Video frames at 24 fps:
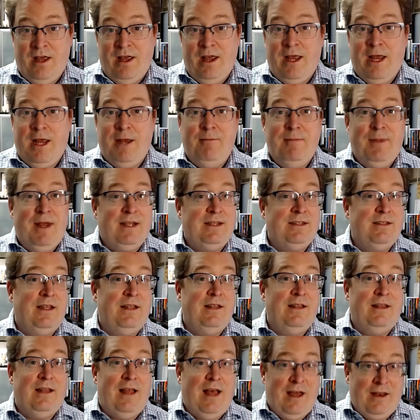it makes a
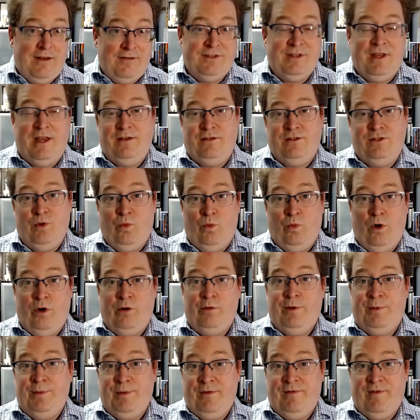lot of sense to work
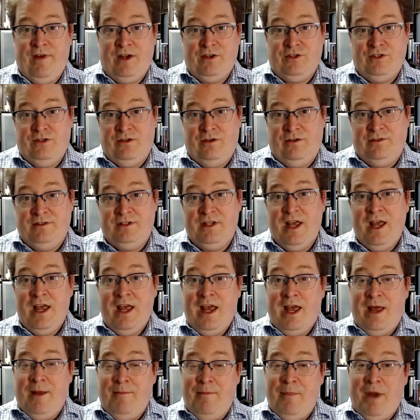with professionals
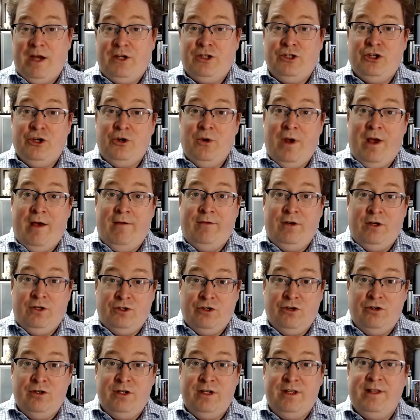and make sure you have an
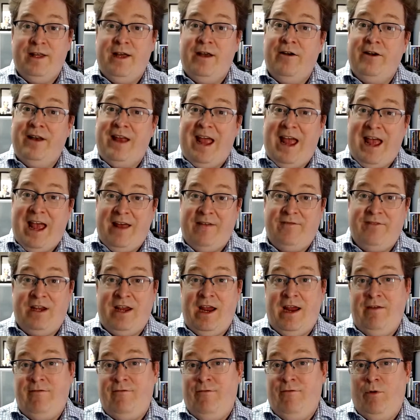attorney there to
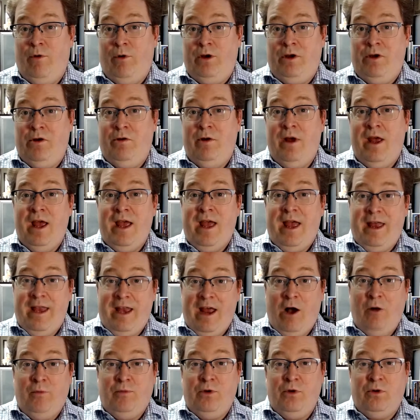advocate for you and
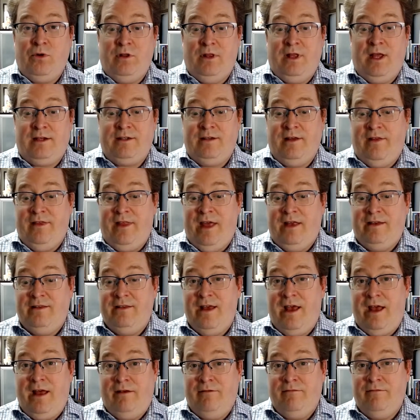help you collect on that debt.